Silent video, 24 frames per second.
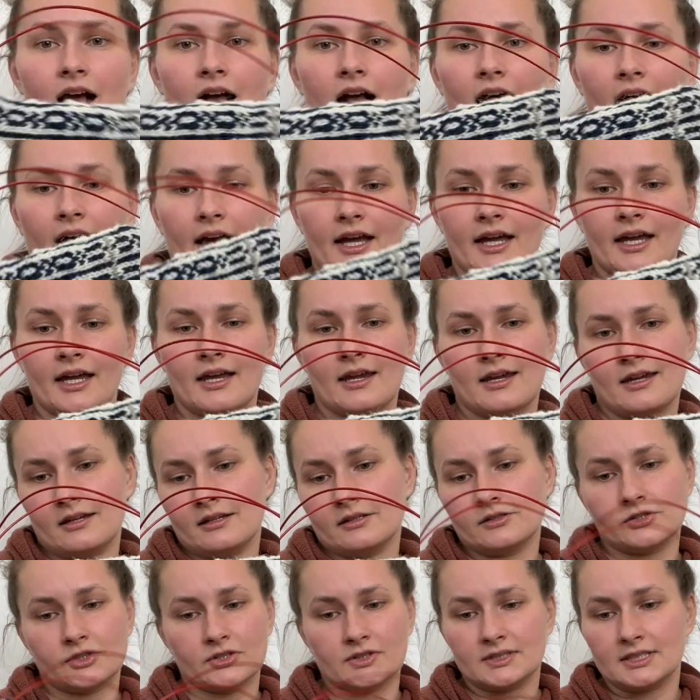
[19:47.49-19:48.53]
I
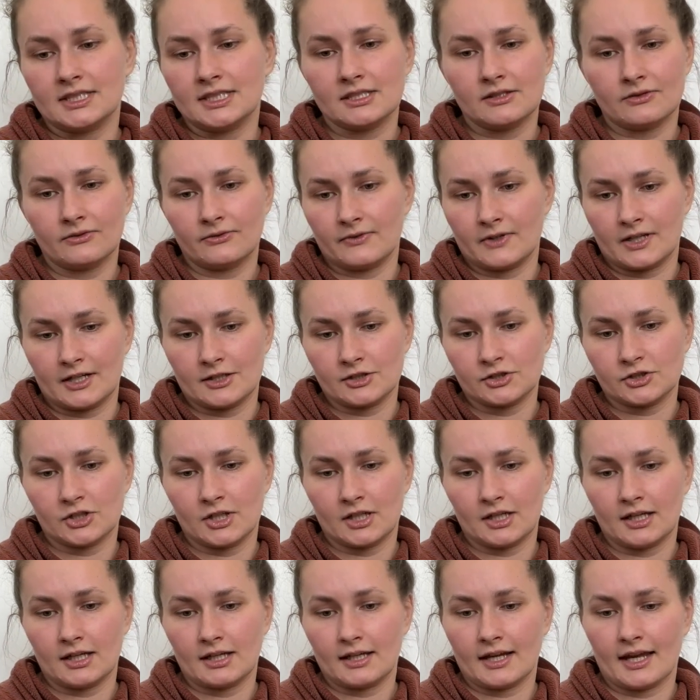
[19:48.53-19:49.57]
just need to finish
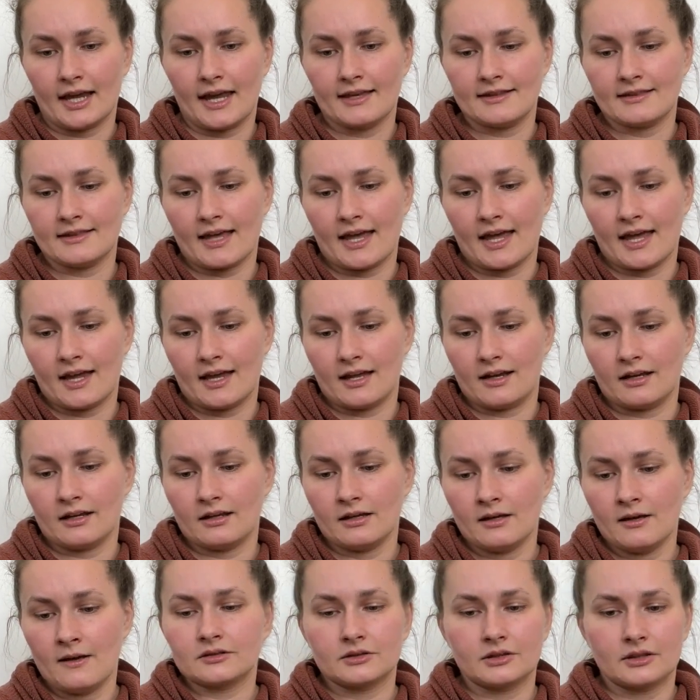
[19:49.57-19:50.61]
it and then,
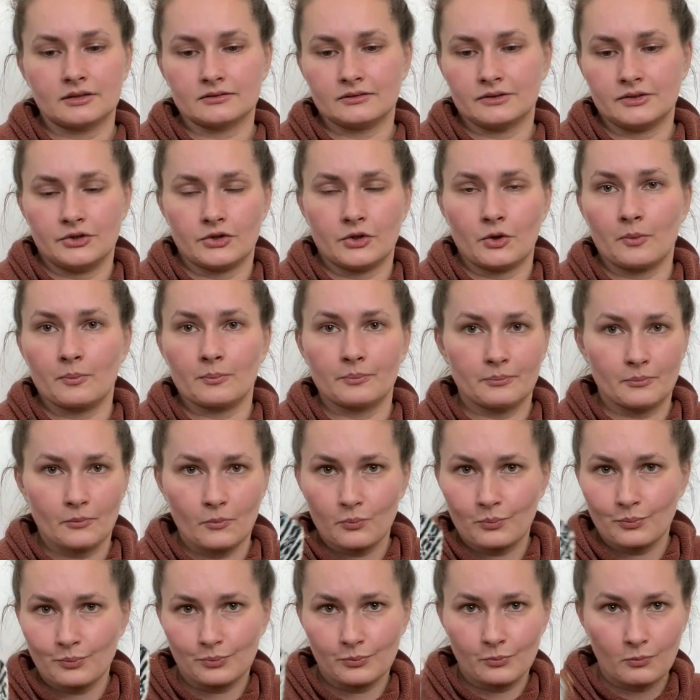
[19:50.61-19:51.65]

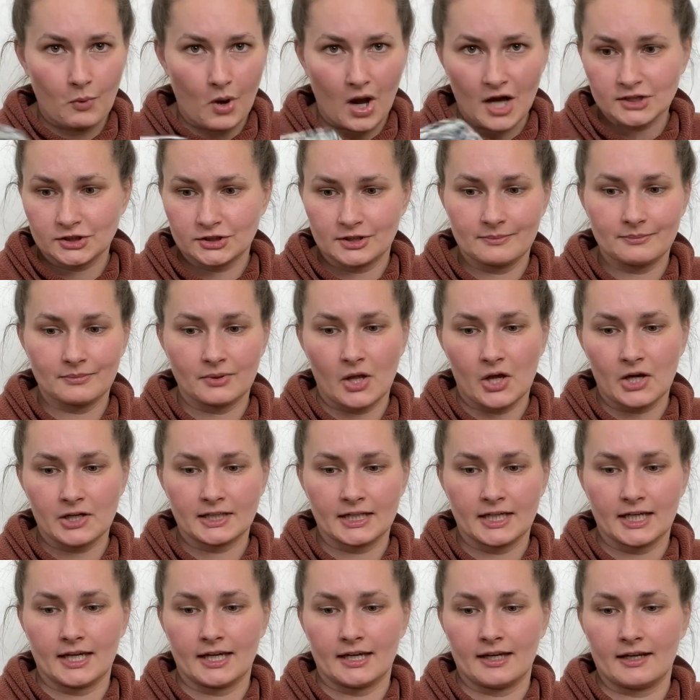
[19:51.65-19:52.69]
wash and block
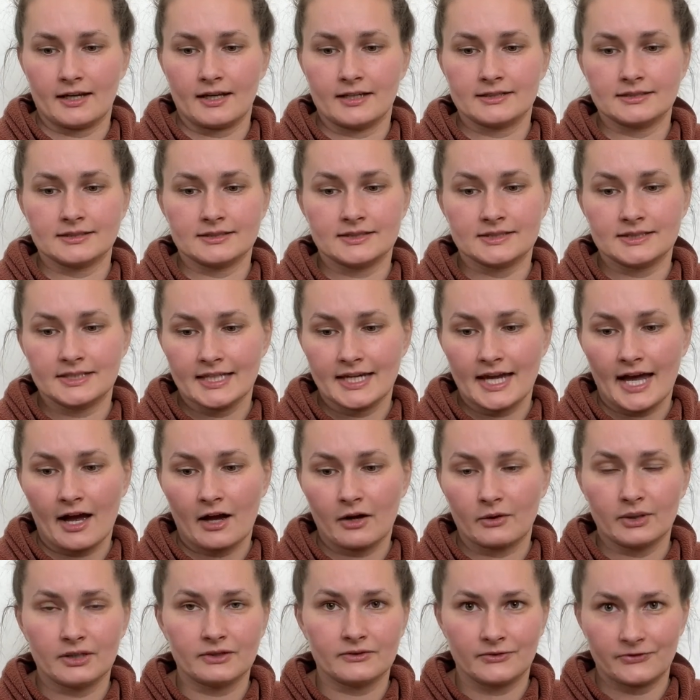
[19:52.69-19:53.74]
it, see how
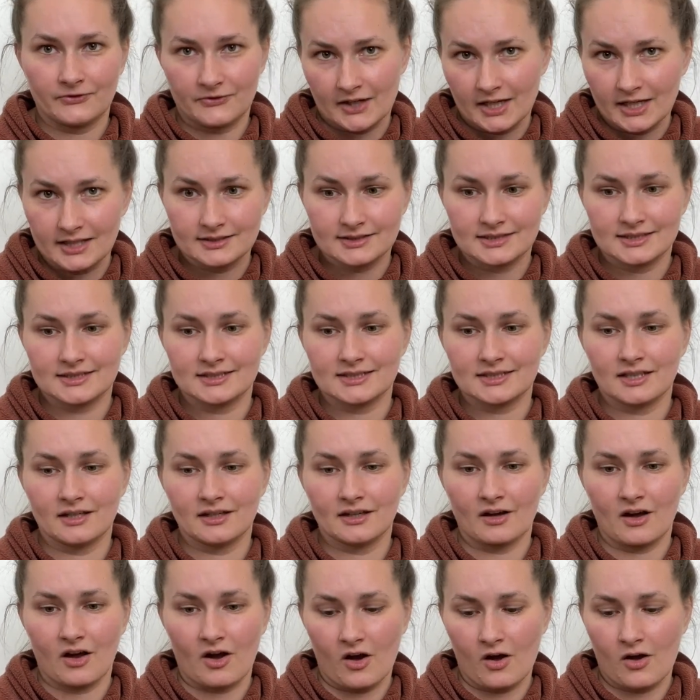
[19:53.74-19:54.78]
it fits
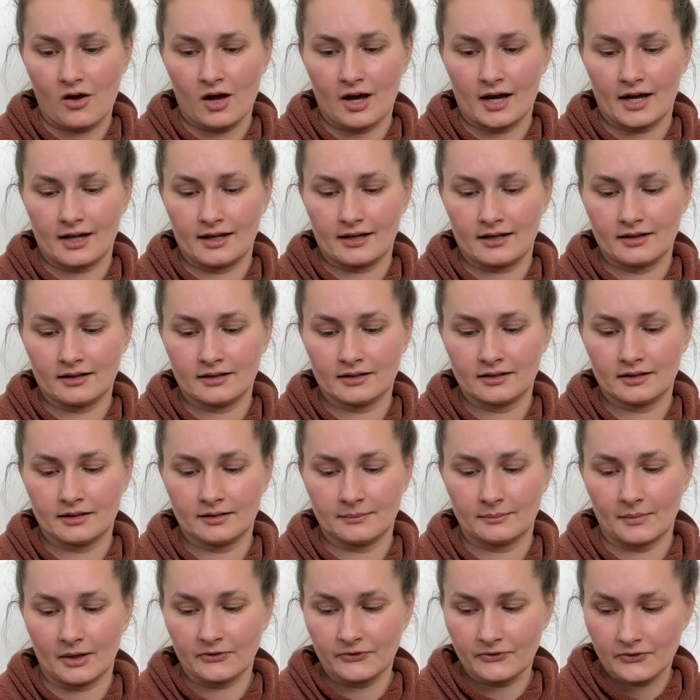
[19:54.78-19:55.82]
on
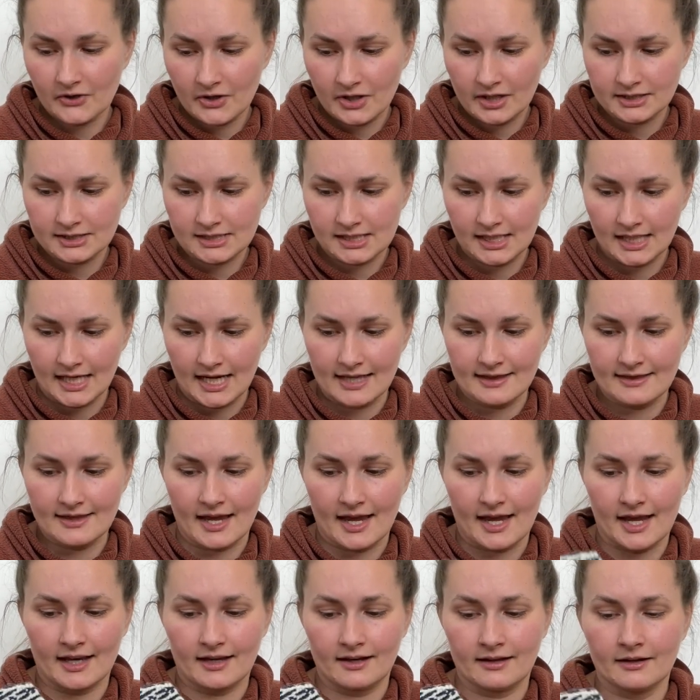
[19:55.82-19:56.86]
my foot, and
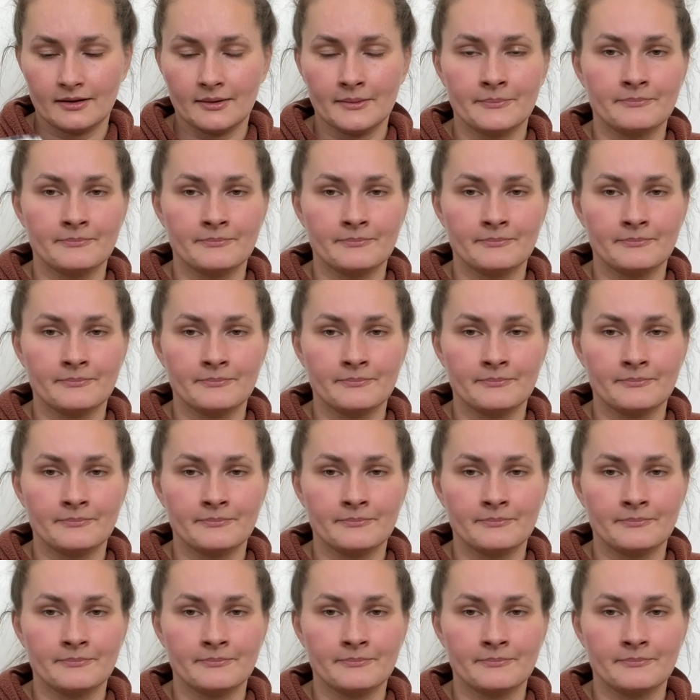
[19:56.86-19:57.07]
then